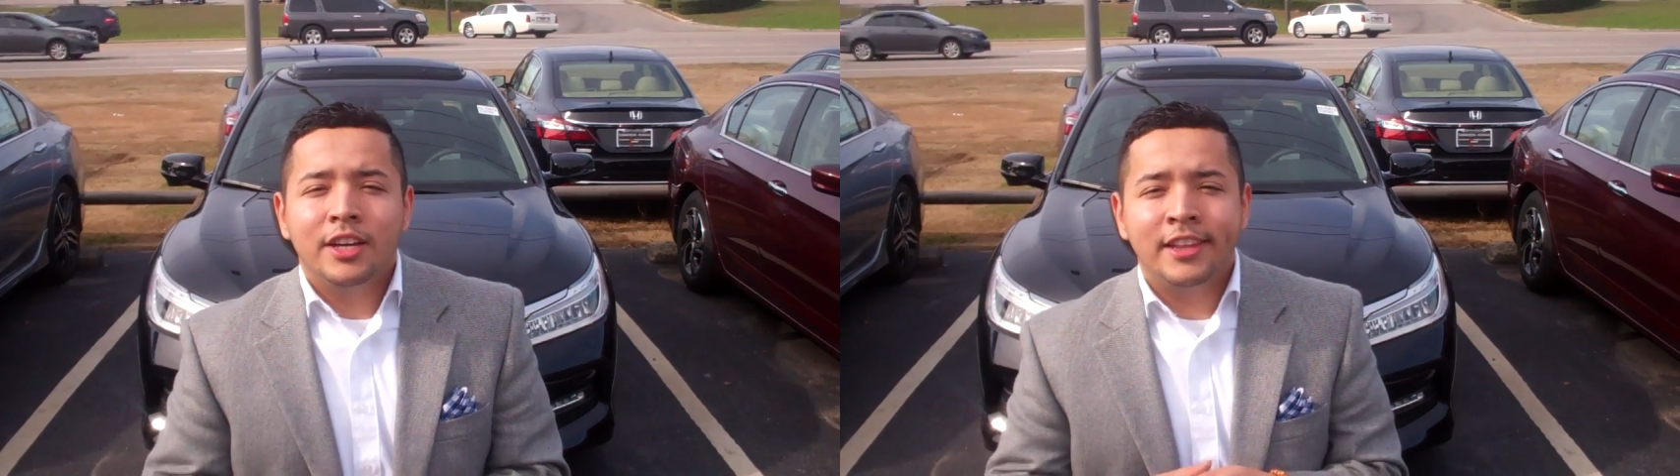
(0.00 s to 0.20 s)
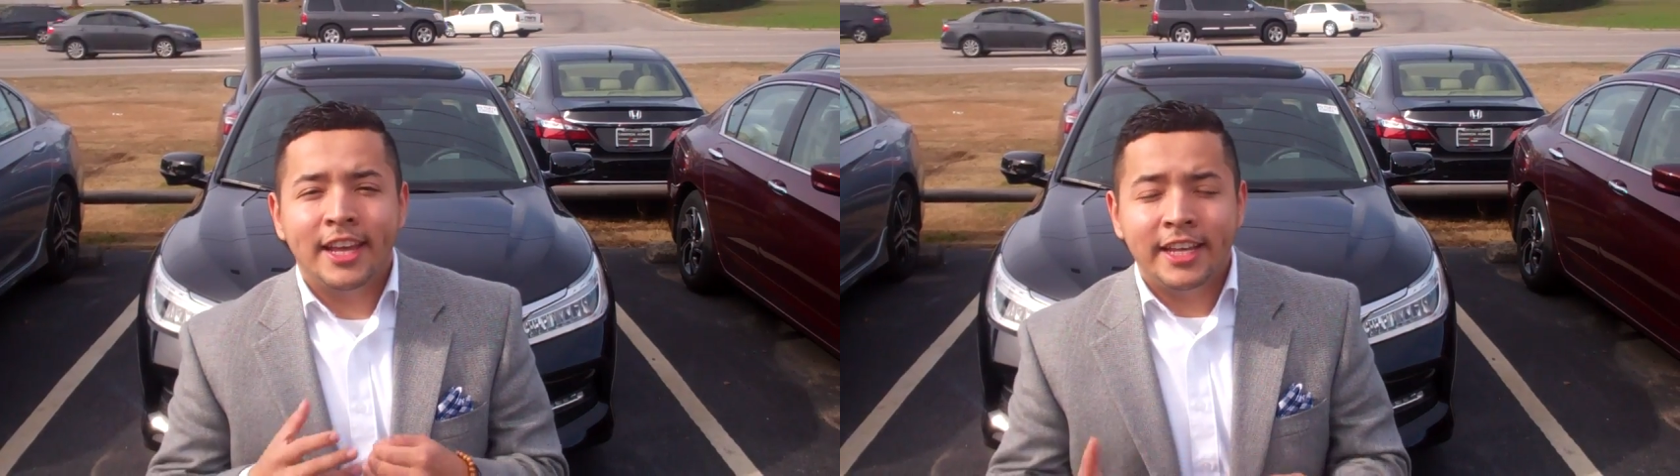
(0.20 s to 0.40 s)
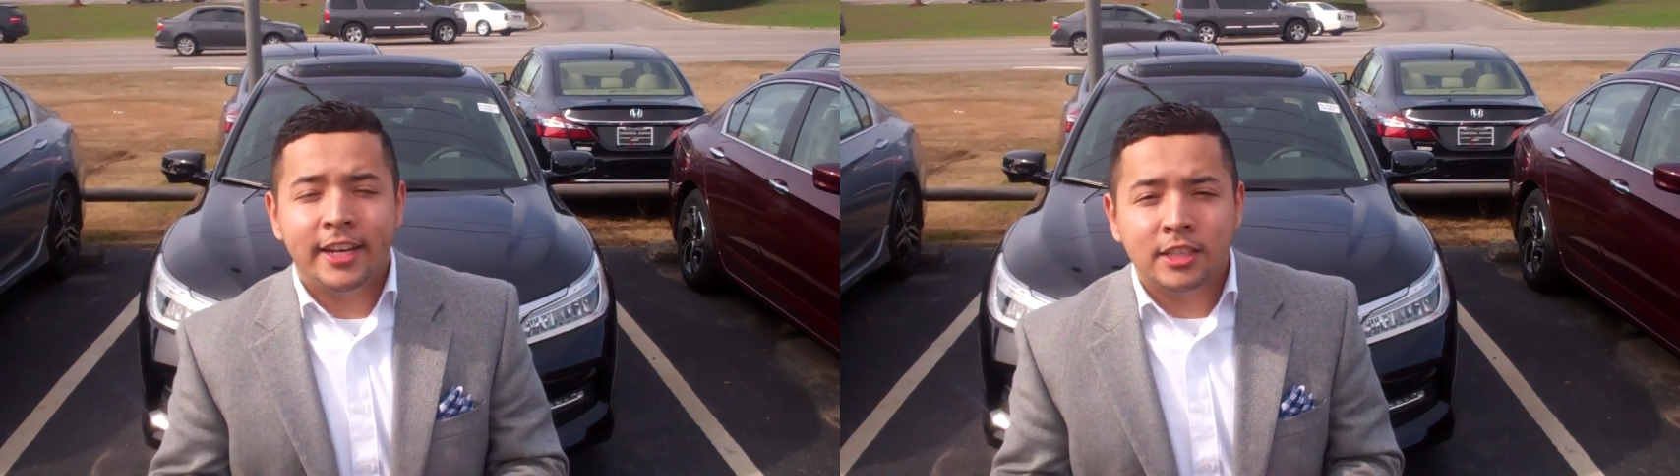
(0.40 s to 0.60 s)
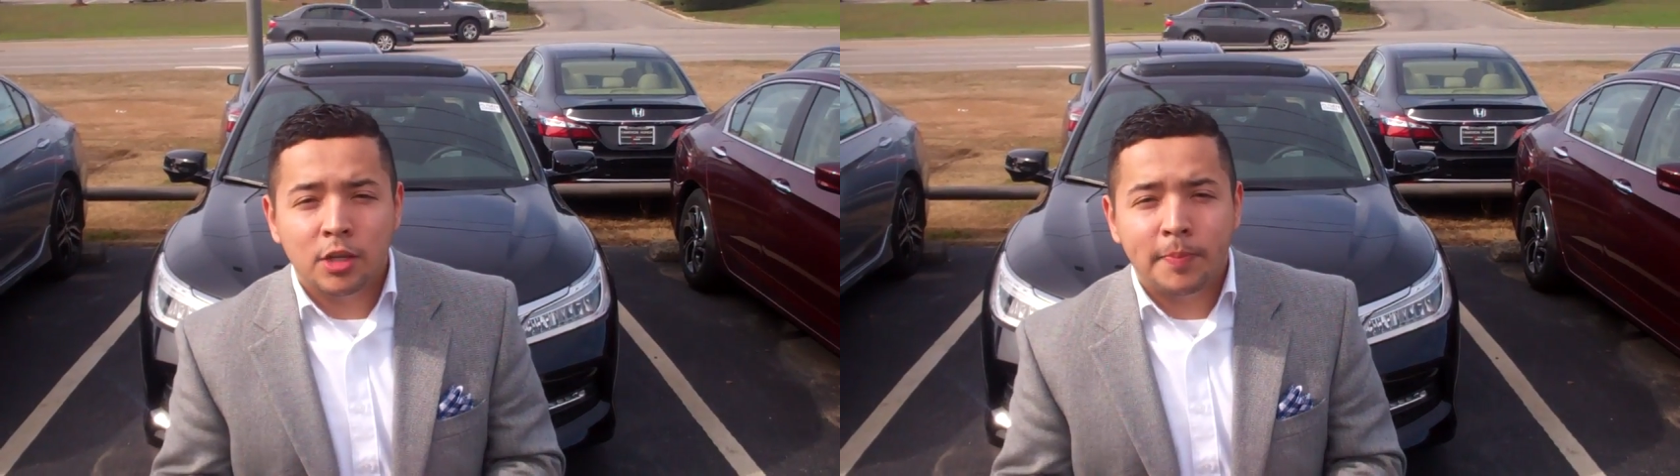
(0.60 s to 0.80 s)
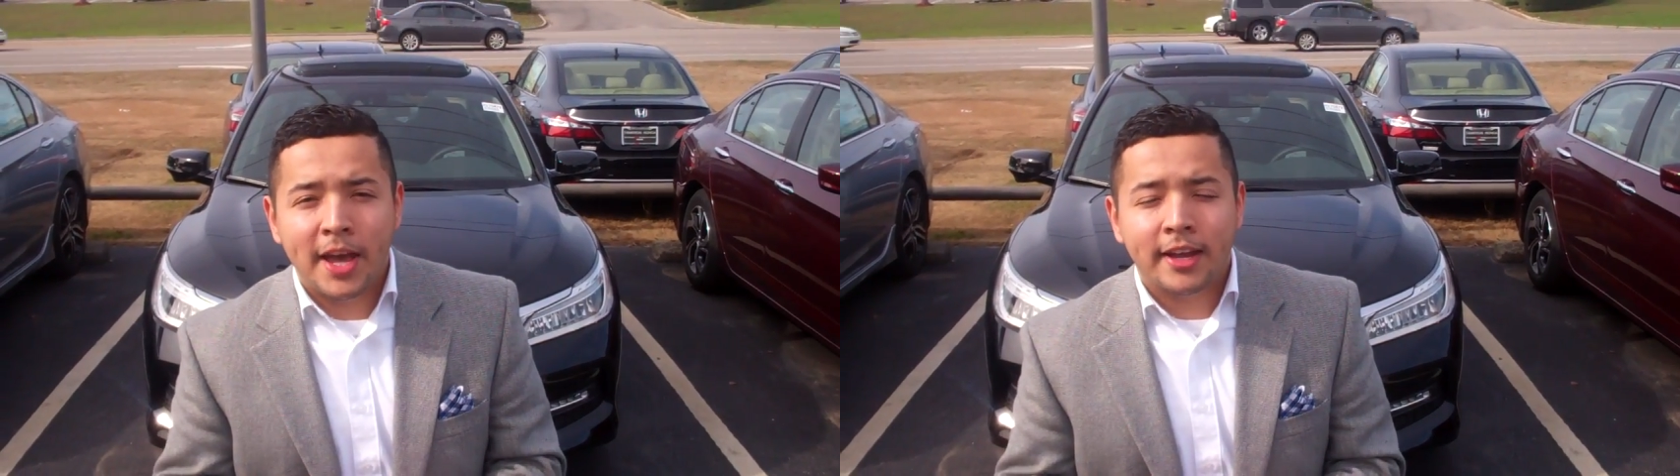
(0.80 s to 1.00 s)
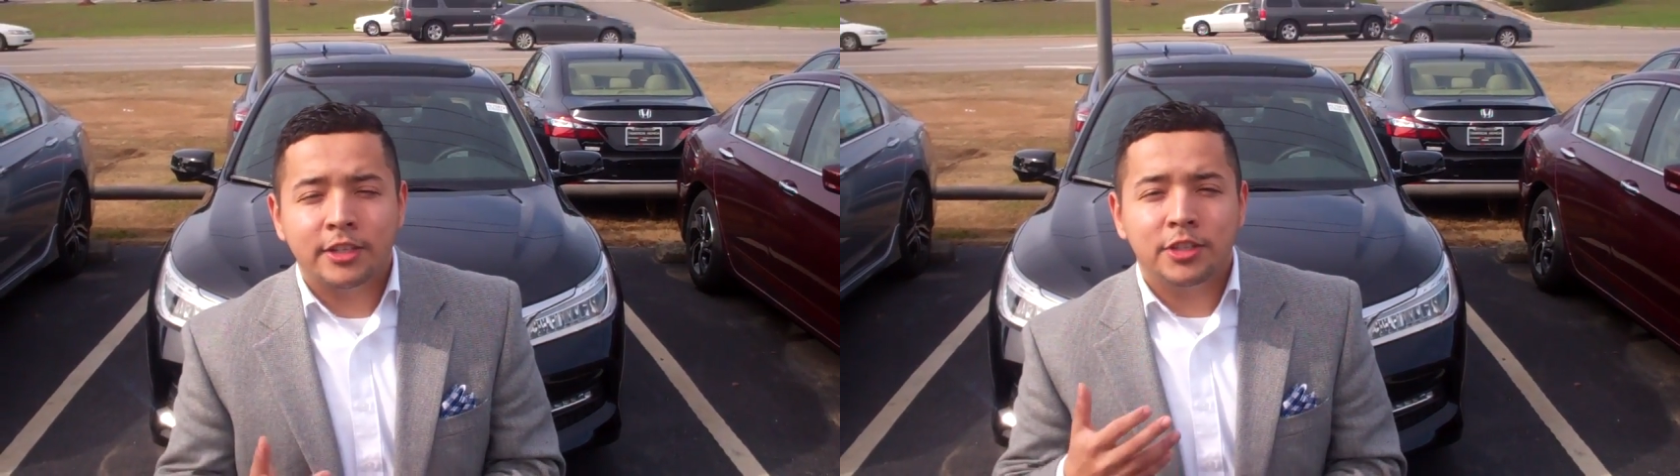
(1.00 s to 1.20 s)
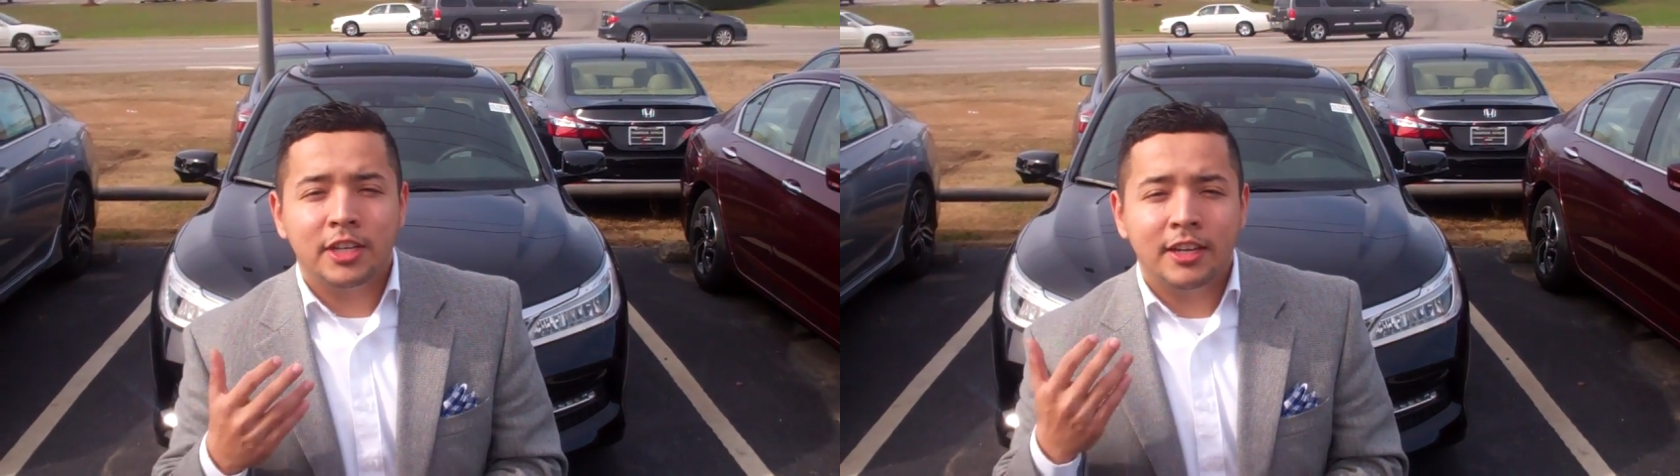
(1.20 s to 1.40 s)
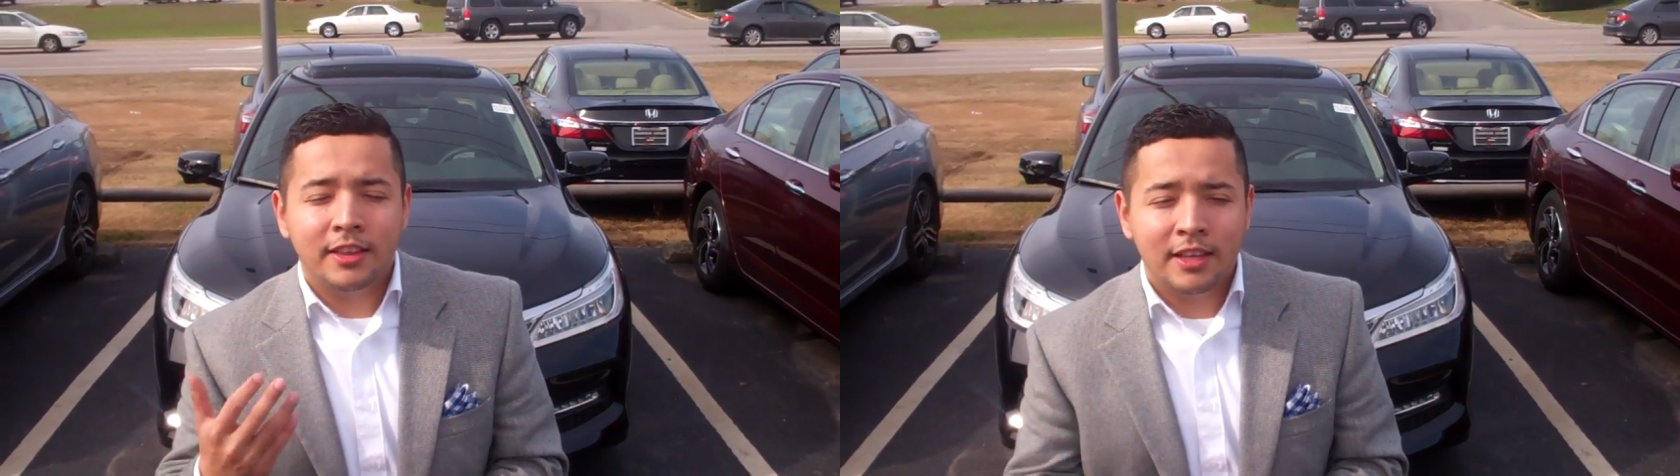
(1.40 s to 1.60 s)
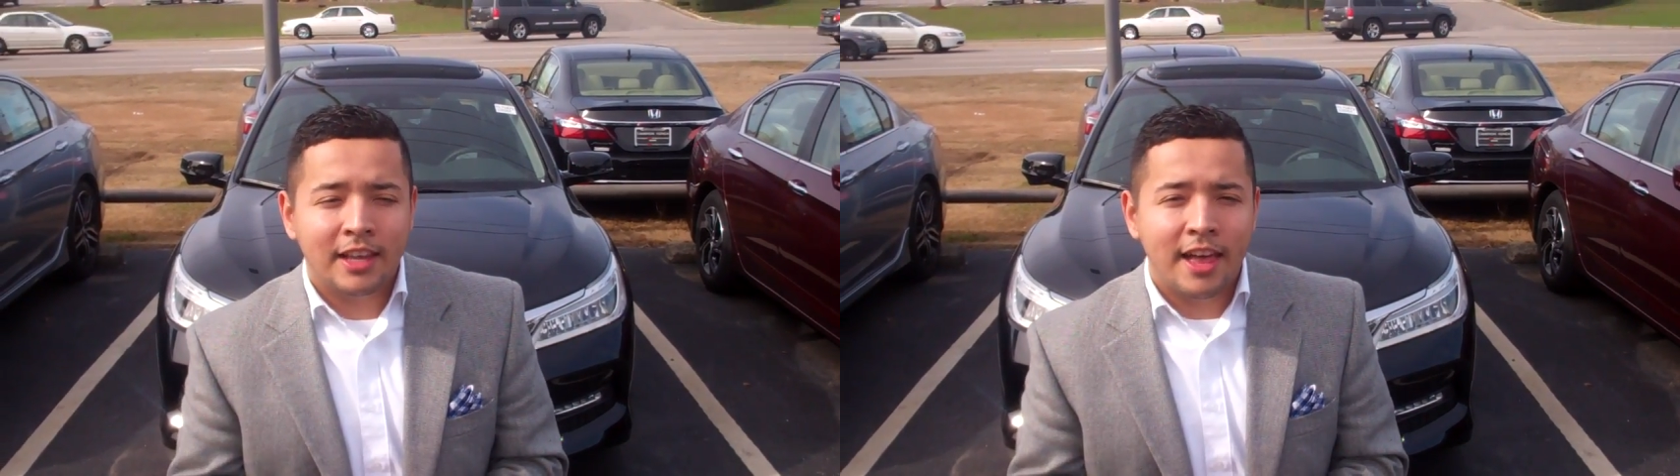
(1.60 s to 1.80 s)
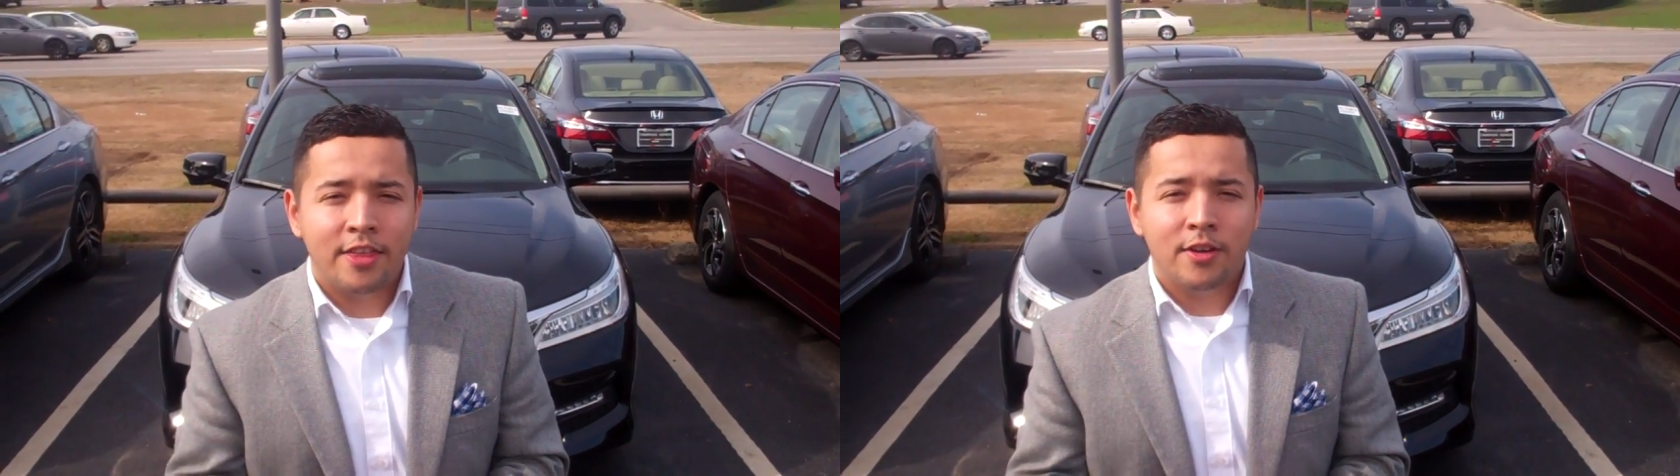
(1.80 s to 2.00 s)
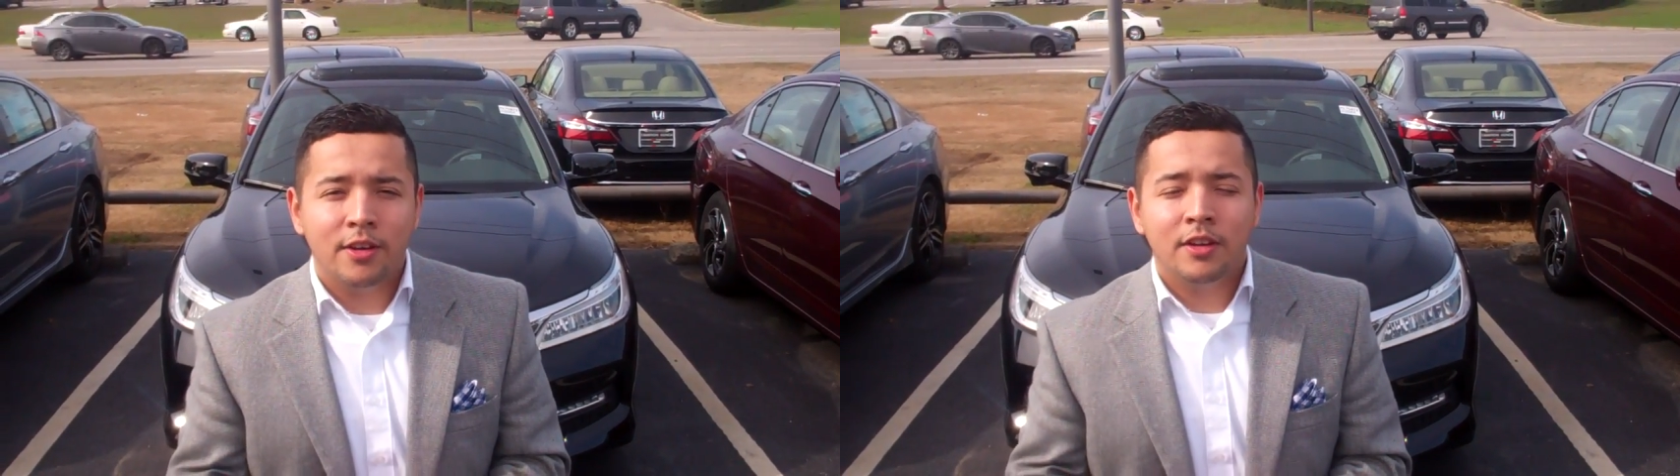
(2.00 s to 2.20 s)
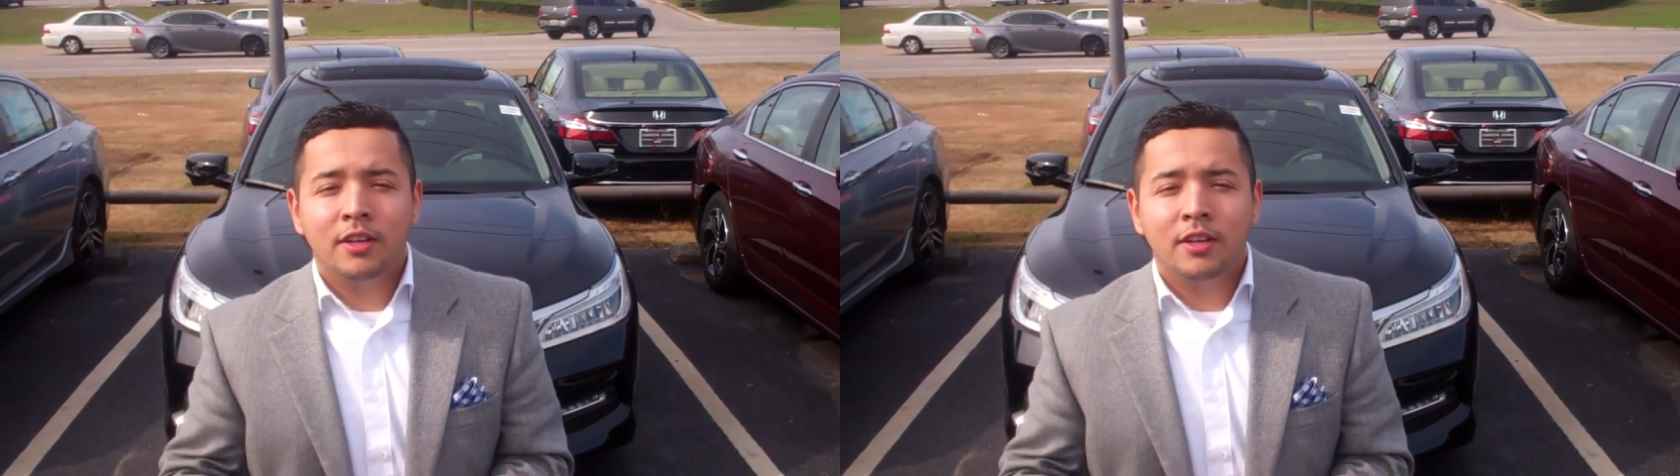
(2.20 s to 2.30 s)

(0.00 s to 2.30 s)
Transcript: In the EXL package, you're going to get the leather,